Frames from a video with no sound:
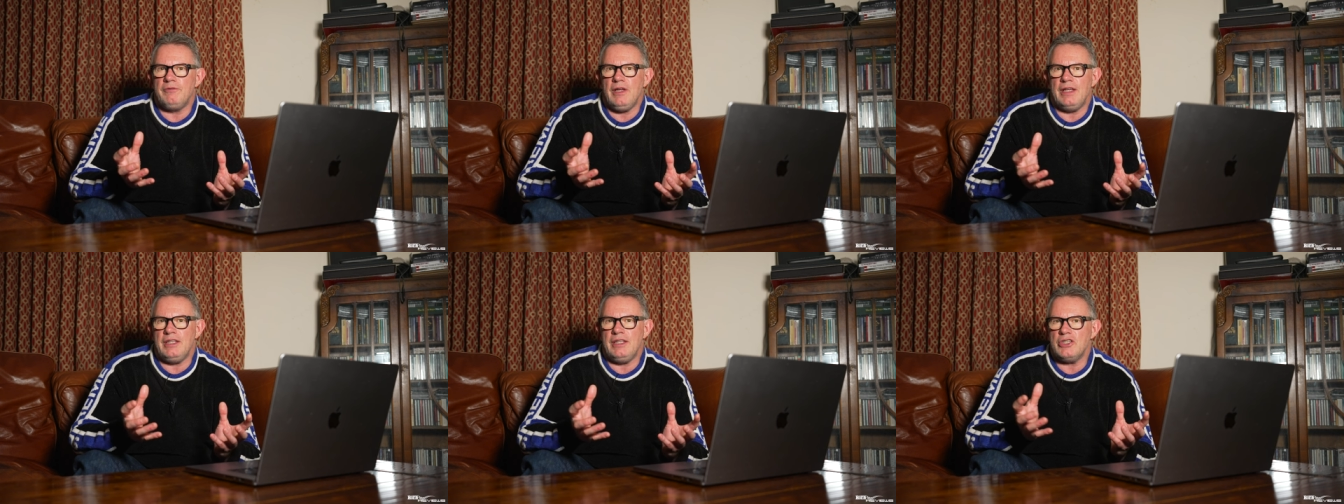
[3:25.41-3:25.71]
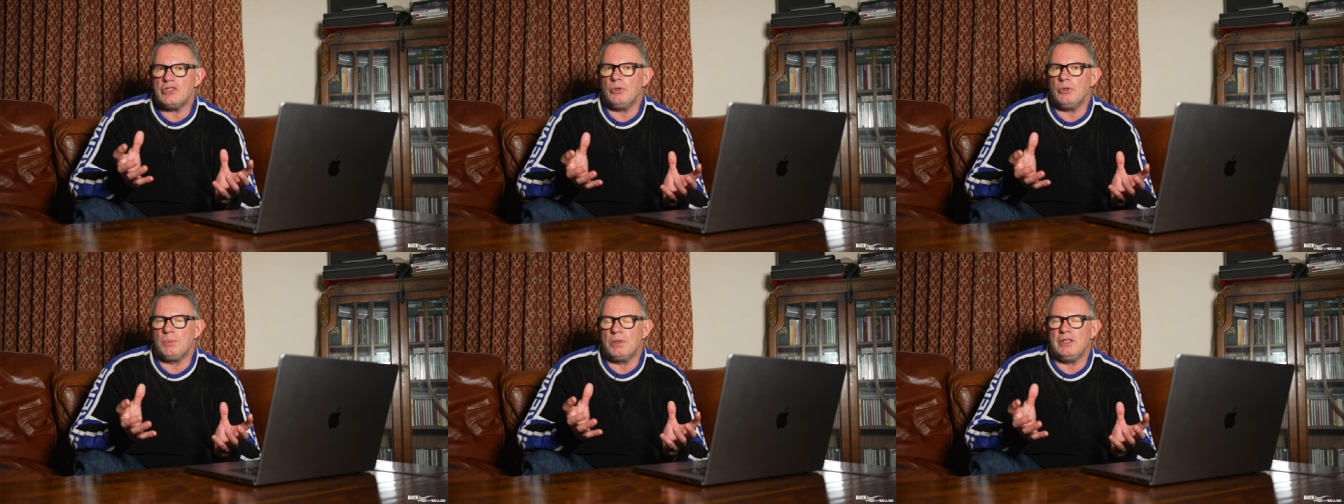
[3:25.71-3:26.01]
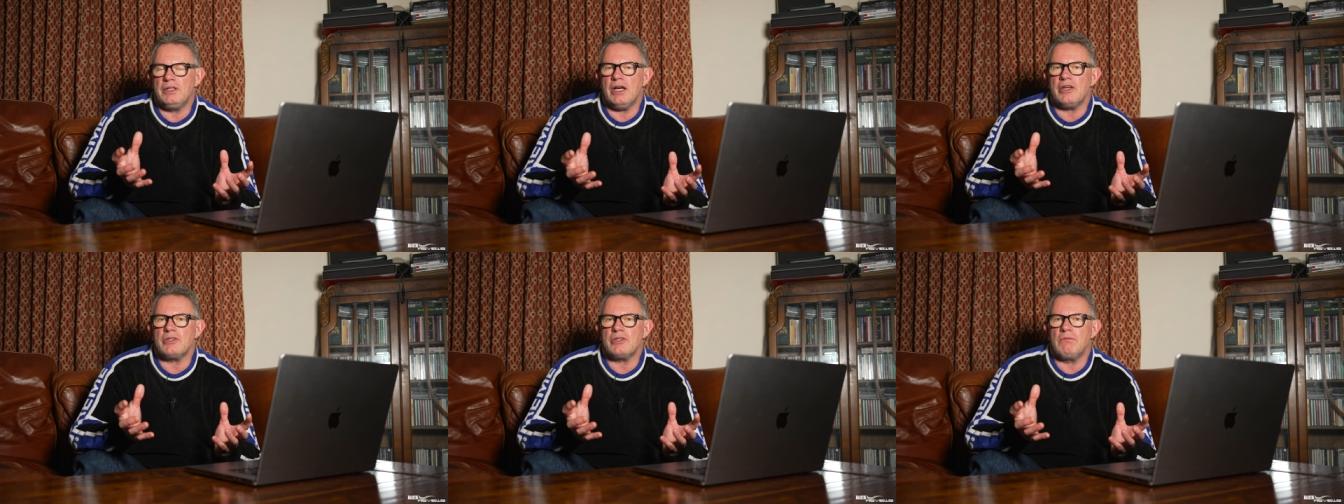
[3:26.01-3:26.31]
initial
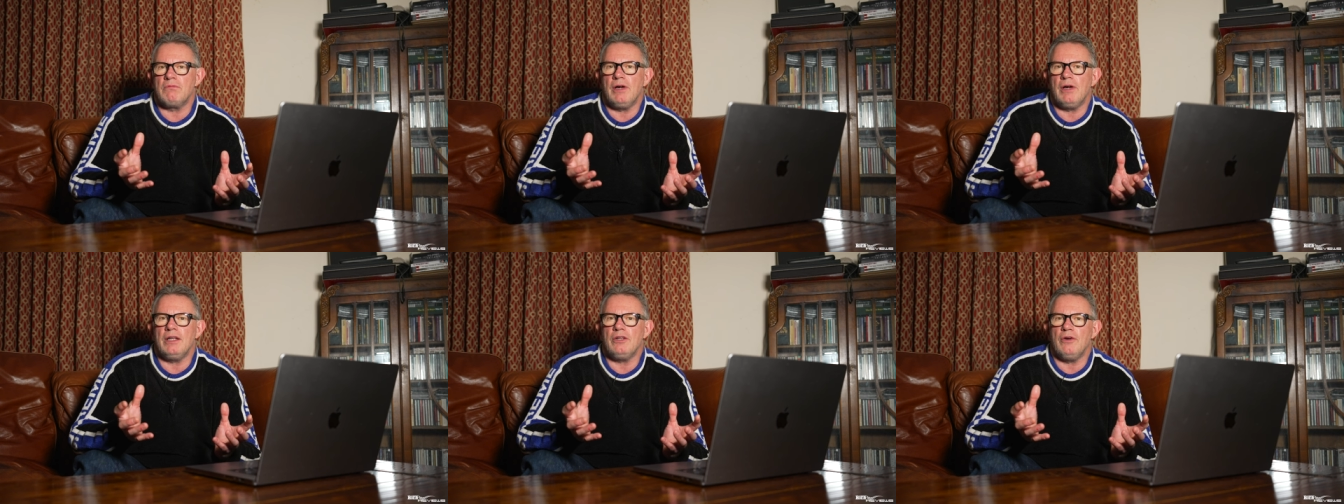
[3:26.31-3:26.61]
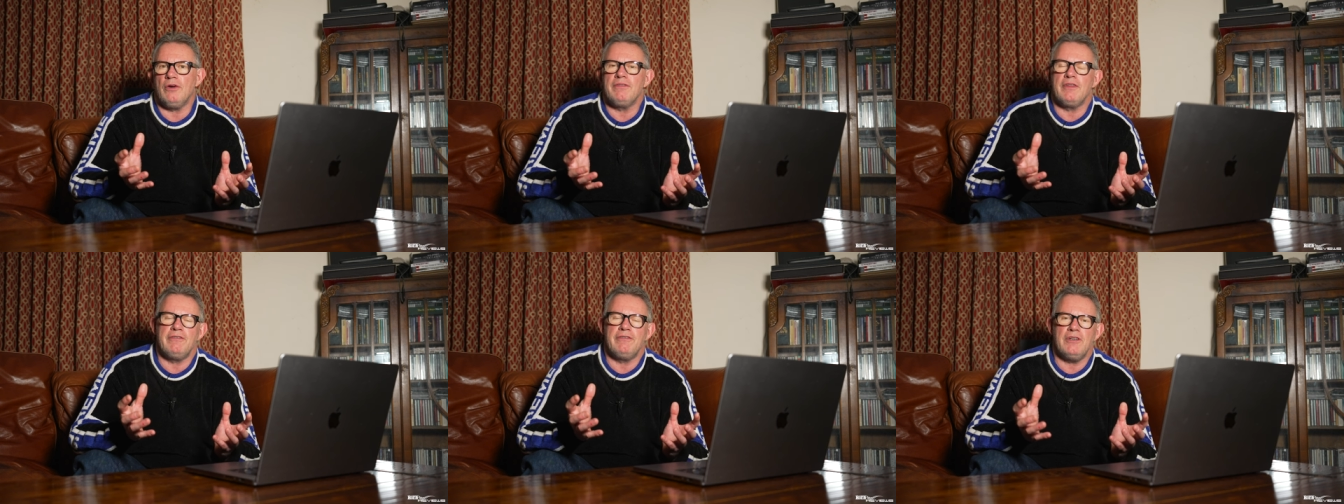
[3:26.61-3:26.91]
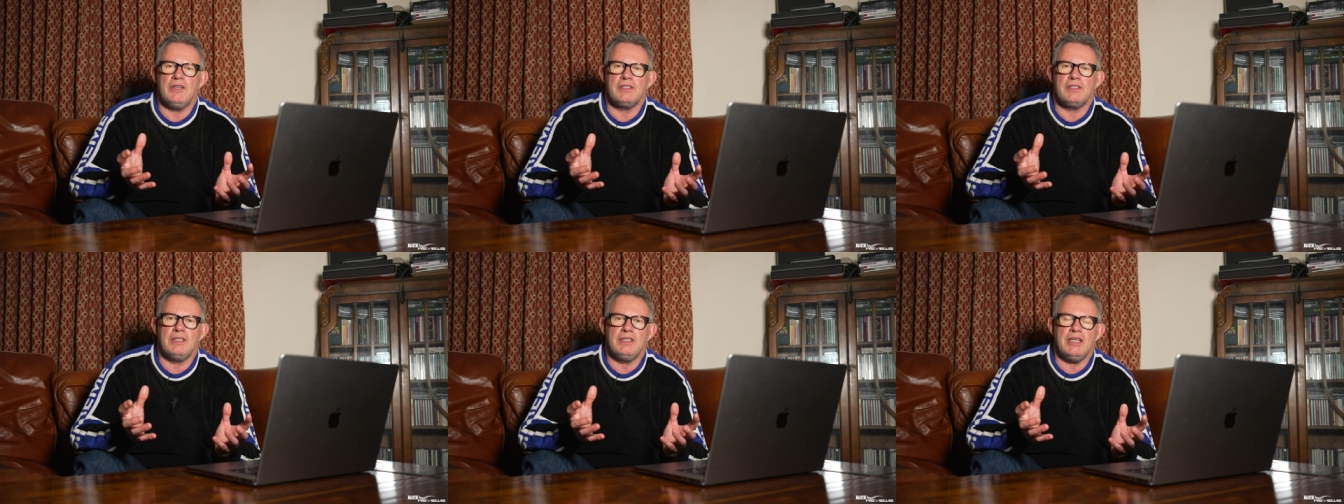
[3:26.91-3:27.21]
production run of the
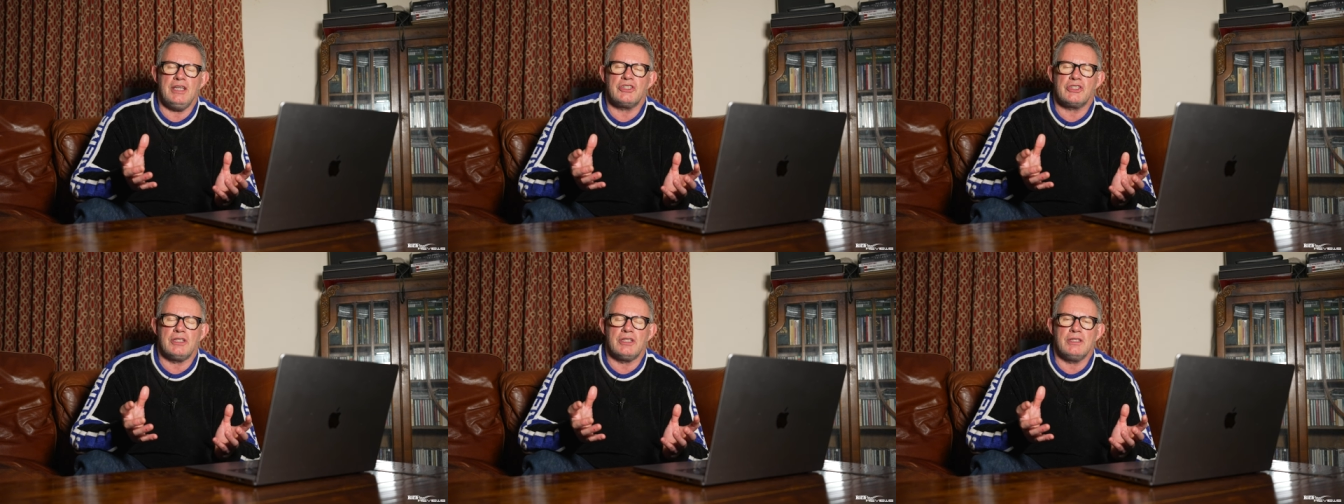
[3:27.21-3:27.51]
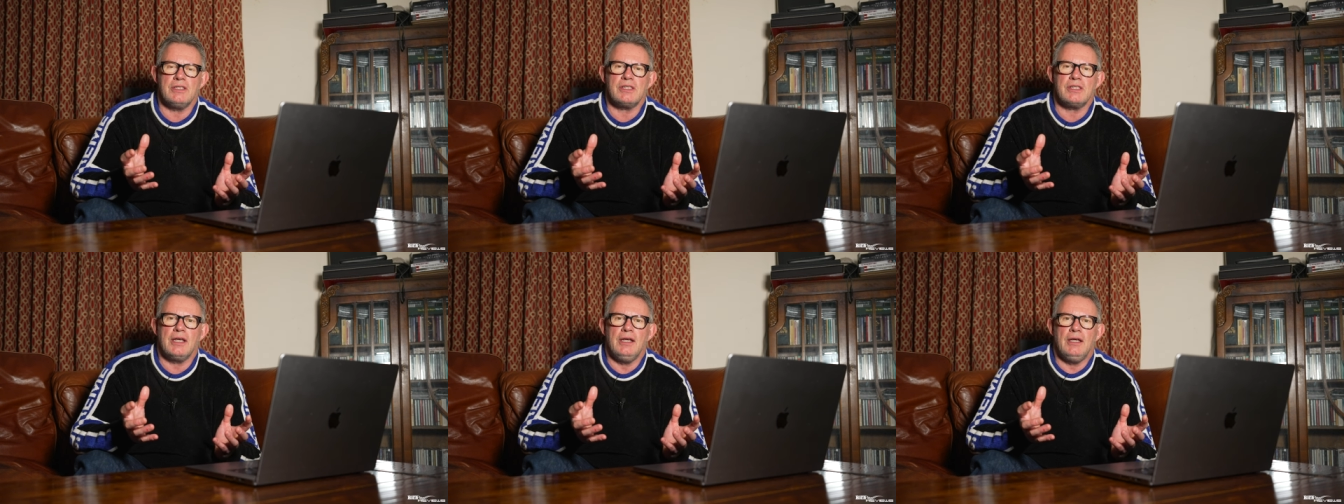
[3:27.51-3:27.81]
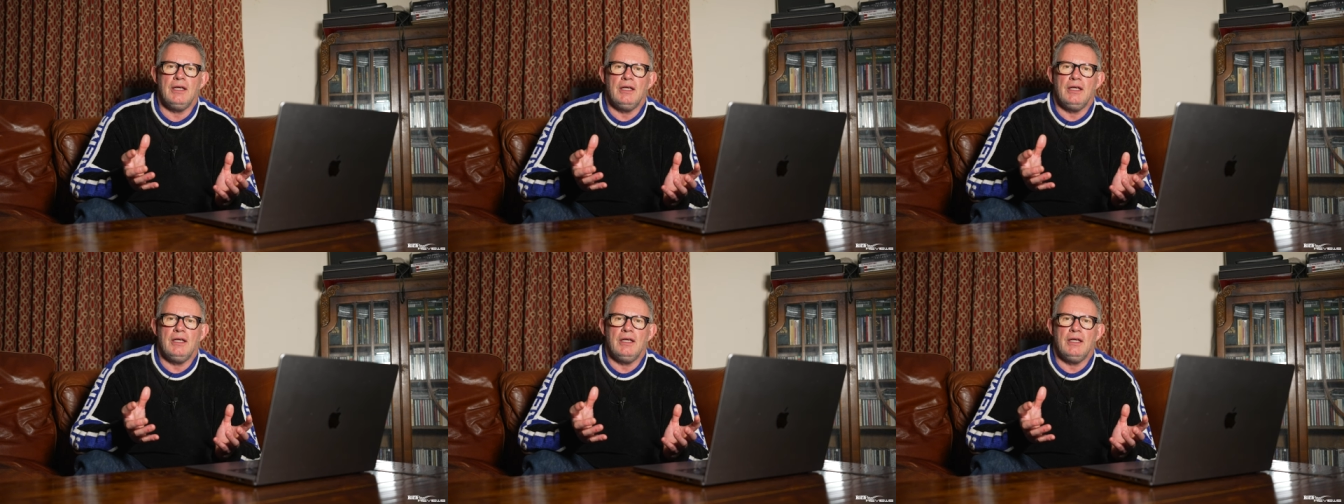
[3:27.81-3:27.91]
first editions